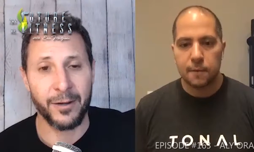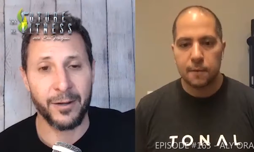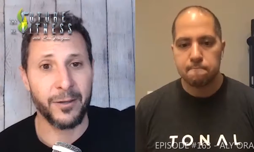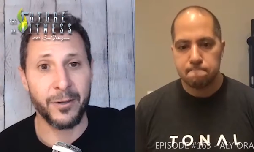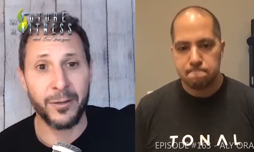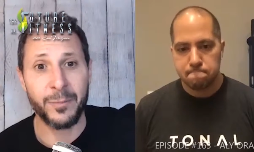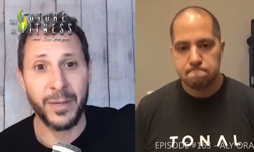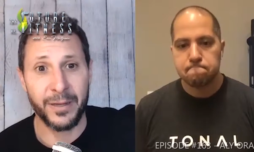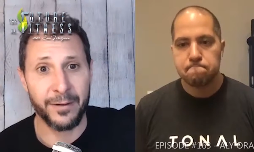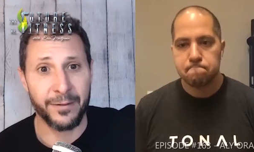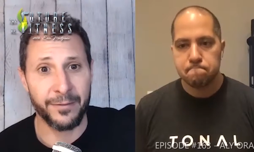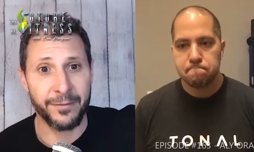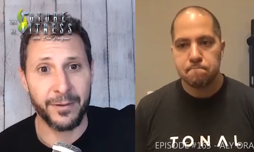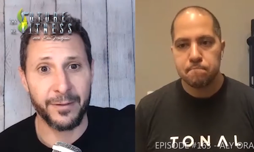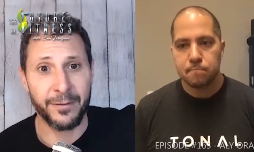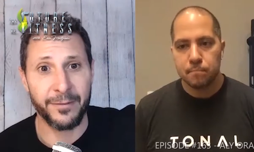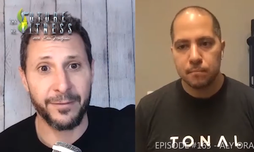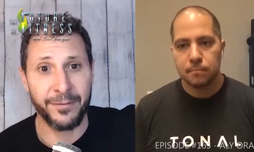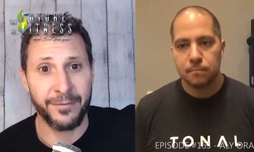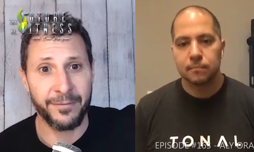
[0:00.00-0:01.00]
Speaker 1: Right.
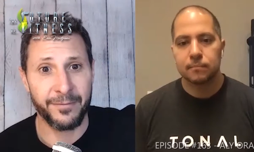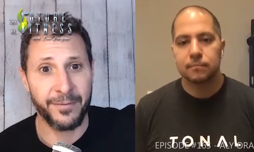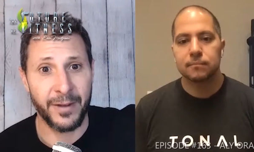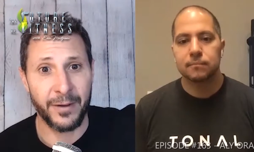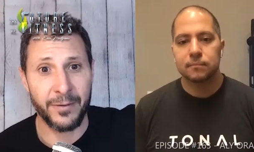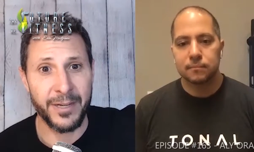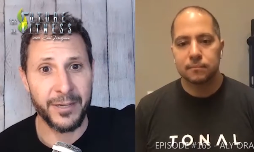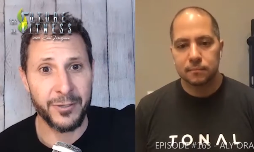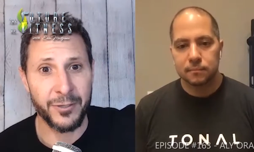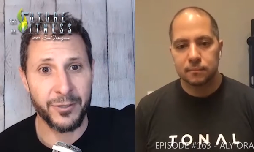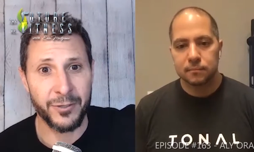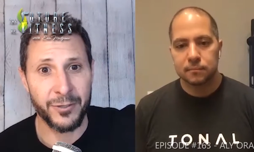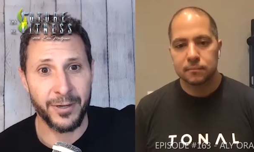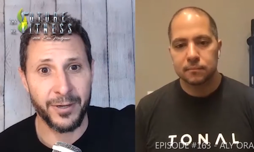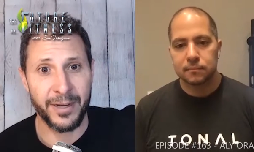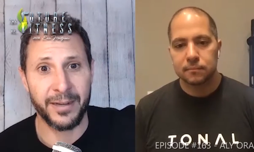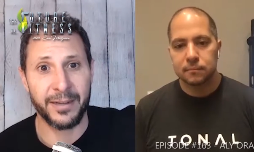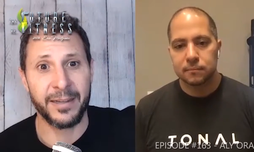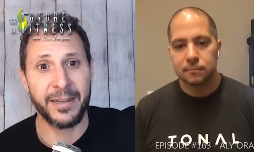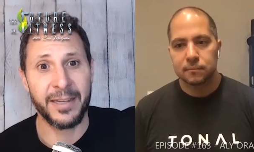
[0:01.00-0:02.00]
Right. Of, of
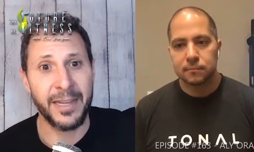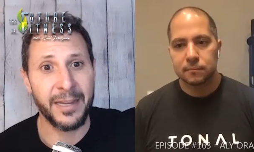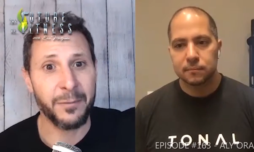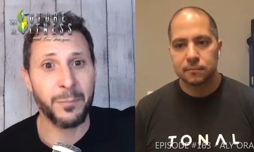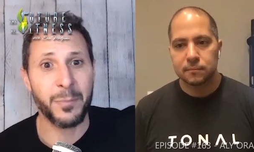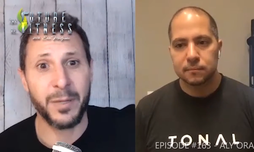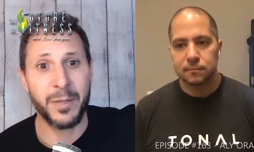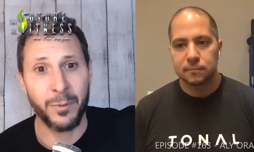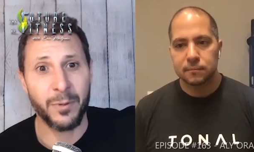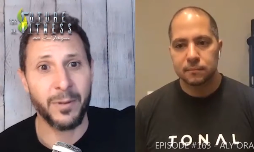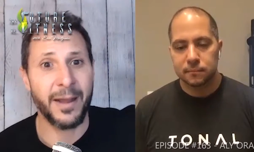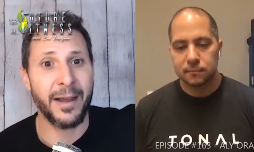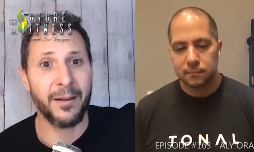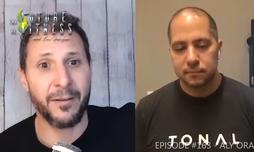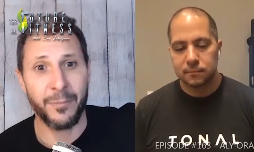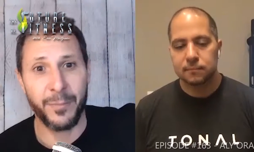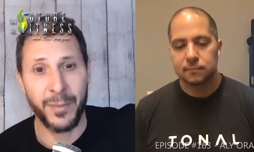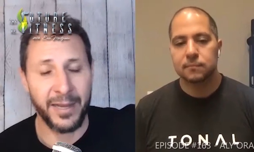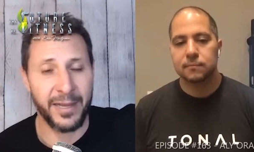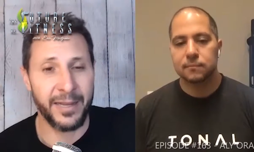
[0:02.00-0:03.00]
foundation training, getting
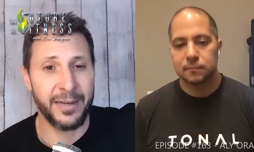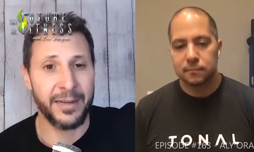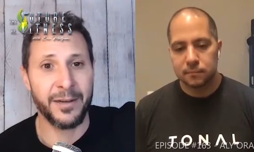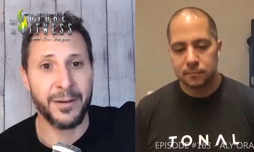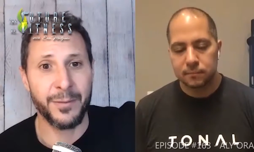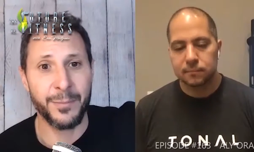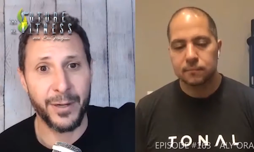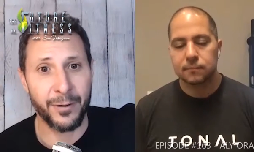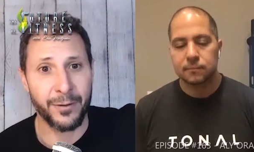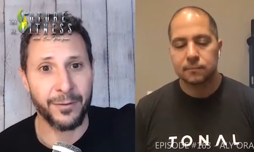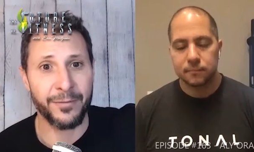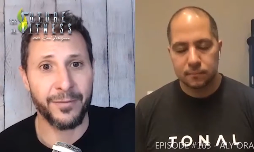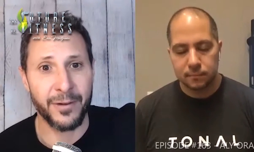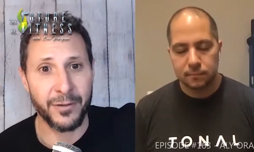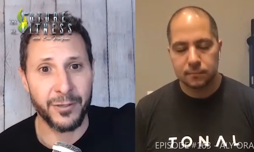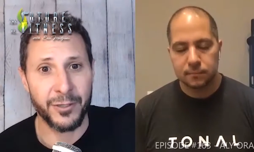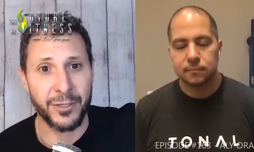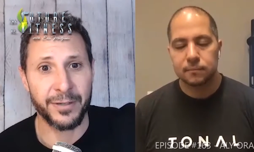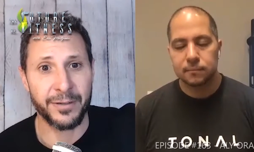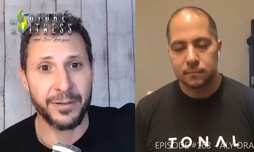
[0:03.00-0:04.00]
people out of pain and a
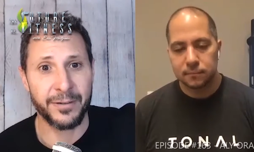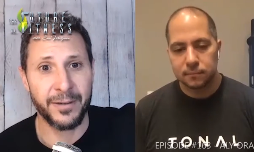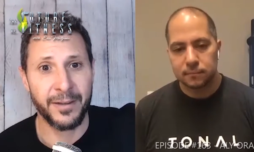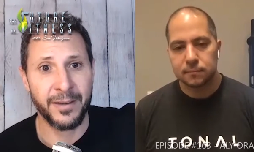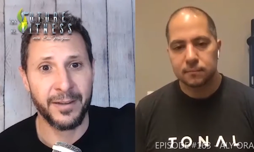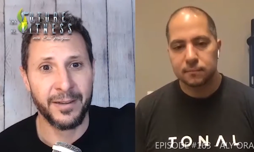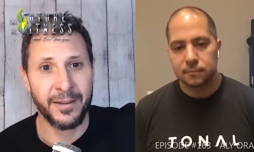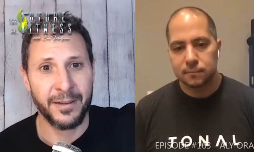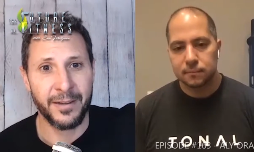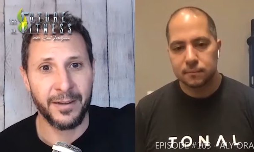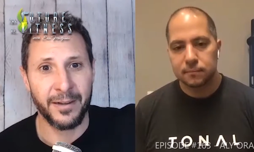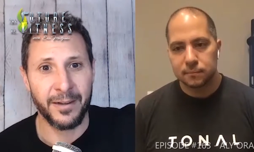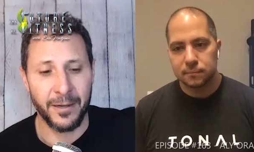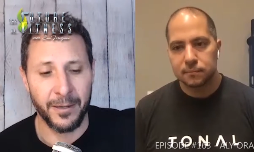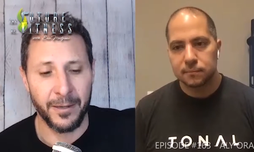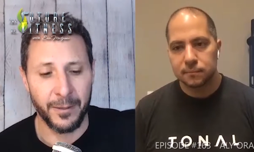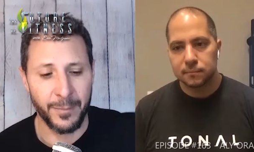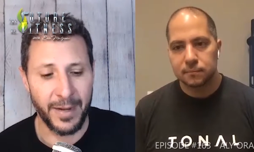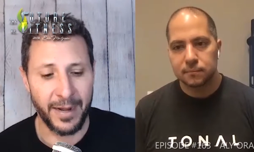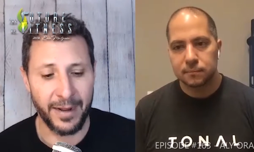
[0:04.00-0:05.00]
better function.
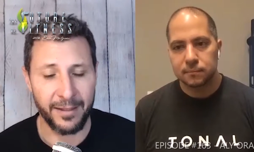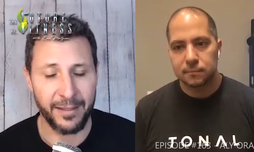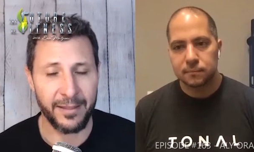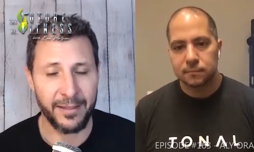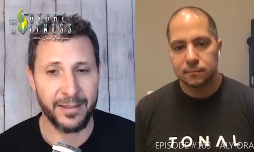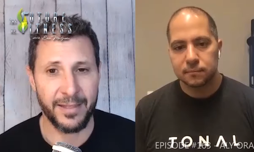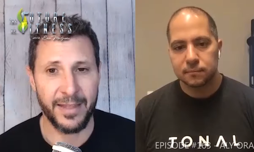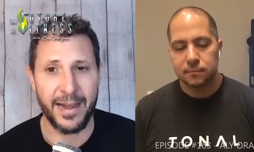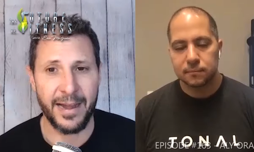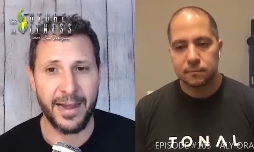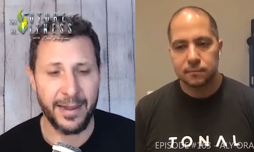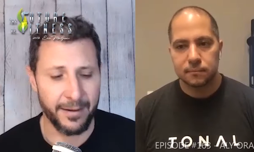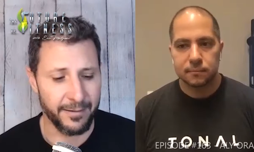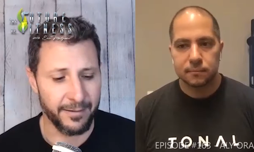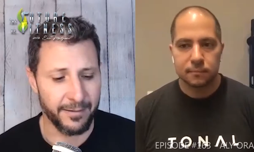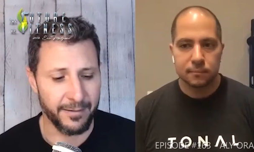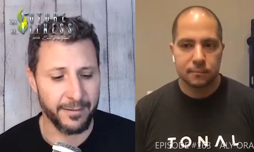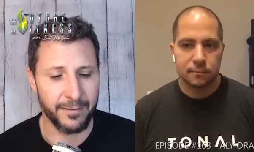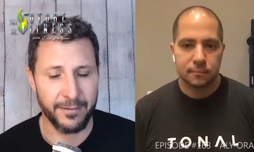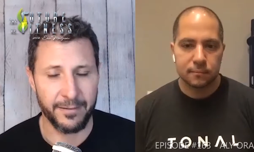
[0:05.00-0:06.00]
Um, I think
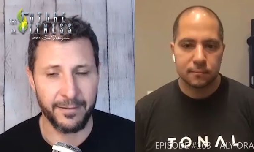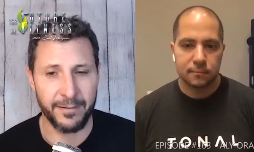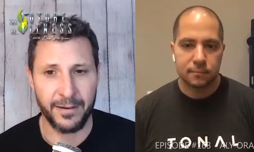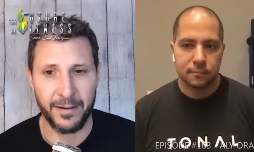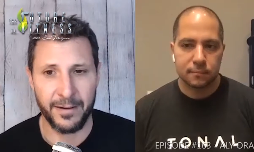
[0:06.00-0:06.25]
that,